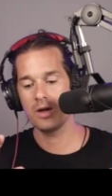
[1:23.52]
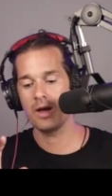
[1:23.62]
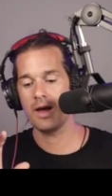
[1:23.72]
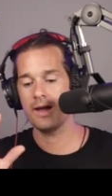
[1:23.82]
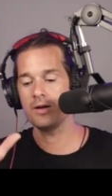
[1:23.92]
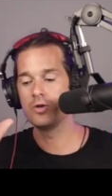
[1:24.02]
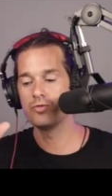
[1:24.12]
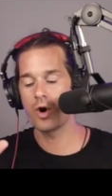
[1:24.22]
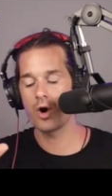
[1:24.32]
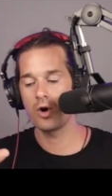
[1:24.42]
and
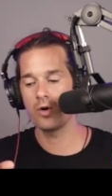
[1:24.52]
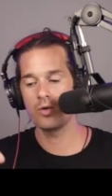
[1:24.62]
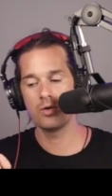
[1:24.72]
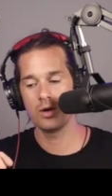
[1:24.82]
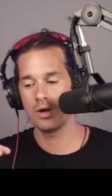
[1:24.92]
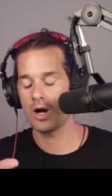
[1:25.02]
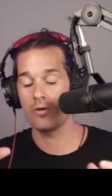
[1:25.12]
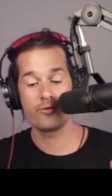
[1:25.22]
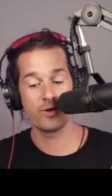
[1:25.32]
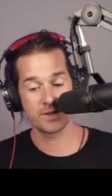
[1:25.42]
grow our
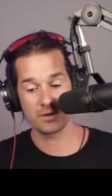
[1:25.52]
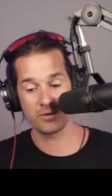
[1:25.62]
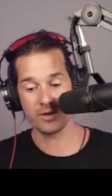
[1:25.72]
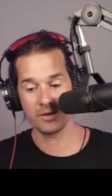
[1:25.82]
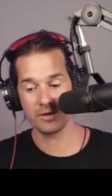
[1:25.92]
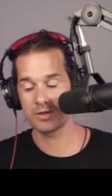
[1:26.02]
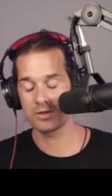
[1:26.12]
physical fitness